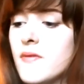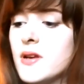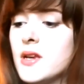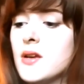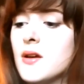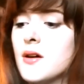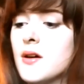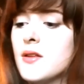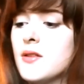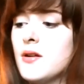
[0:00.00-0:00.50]
I have
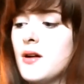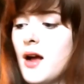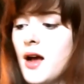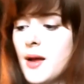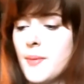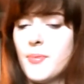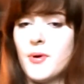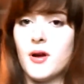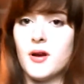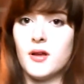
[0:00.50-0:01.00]
another
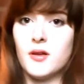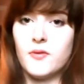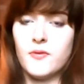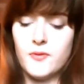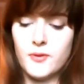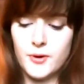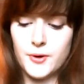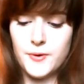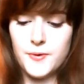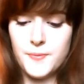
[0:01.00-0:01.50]
eye product
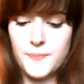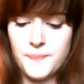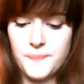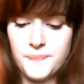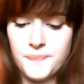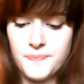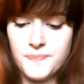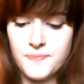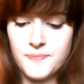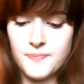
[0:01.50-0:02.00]
for you.
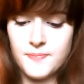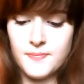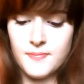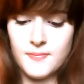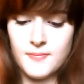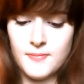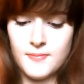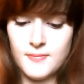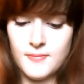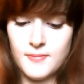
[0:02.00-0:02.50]

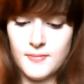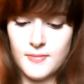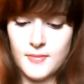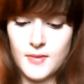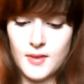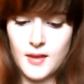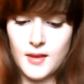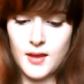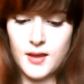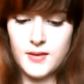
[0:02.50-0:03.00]

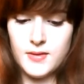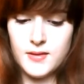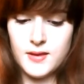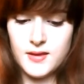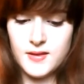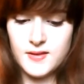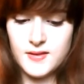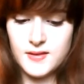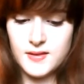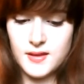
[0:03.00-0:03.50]
And
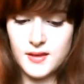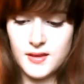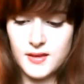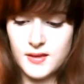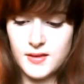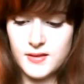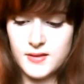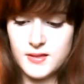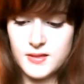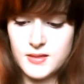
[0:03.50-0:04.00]
this
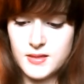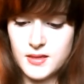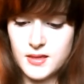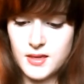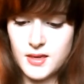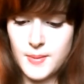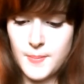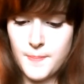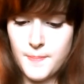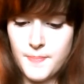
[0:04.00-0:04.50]
is the
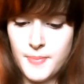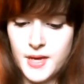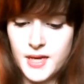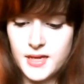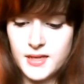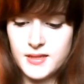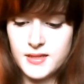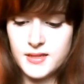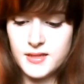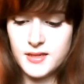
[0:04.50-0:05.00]

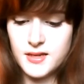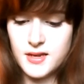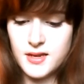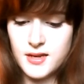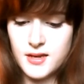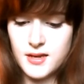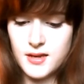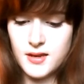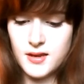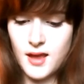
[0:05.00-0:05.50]

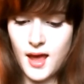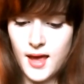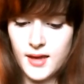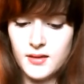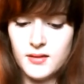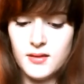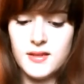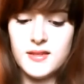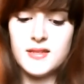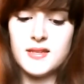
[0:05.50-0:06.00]
Pixie
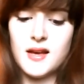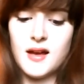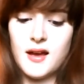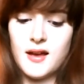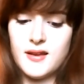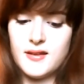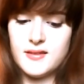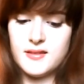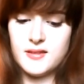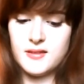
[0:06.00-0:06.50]
Endless
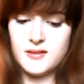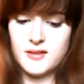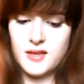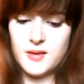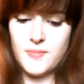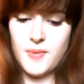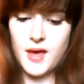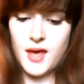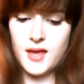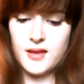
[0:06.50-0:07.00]
Eye
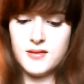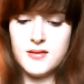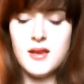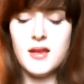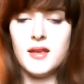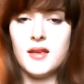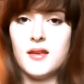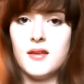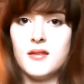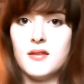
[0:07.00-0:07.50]
Silky Pen
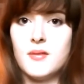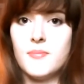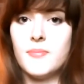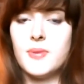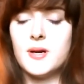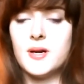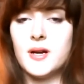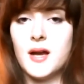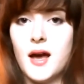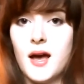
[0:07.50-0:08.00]
in
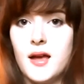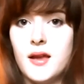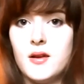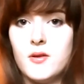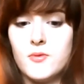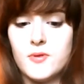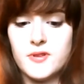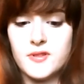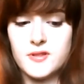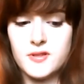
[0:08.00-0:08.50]
number 9,
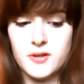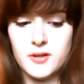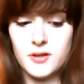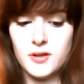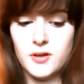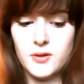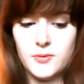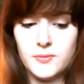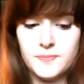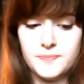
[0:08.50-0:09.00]
Oyster
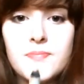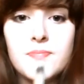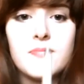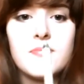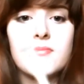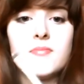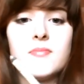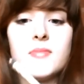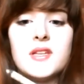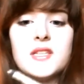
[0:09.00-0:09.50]
Glow.
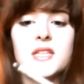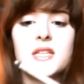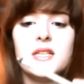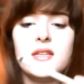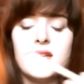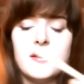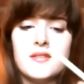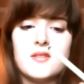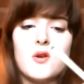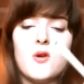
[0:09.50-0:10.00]

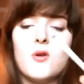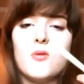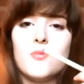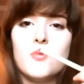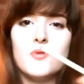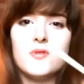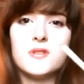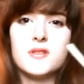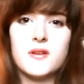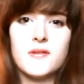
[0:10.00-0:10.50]
Basically, it's
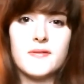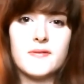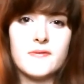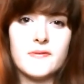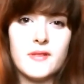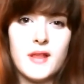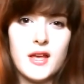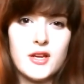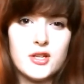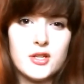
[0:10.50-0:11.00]
almost a
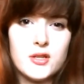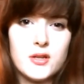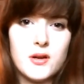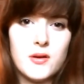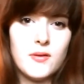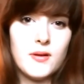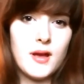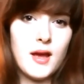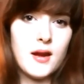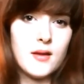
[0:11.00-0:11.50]
flesh
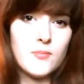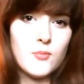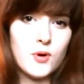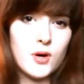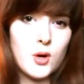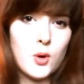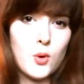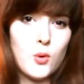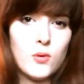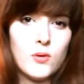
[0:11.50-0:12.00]
tone, kind of
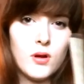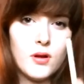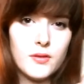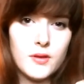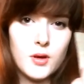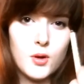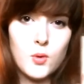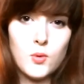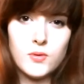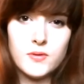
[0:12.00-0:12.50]
more on
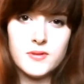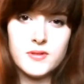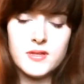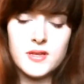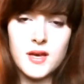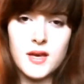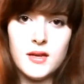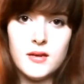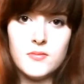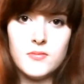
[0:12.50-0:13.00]
the golden
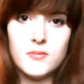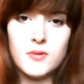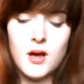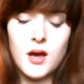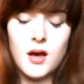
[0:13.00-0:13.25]
side,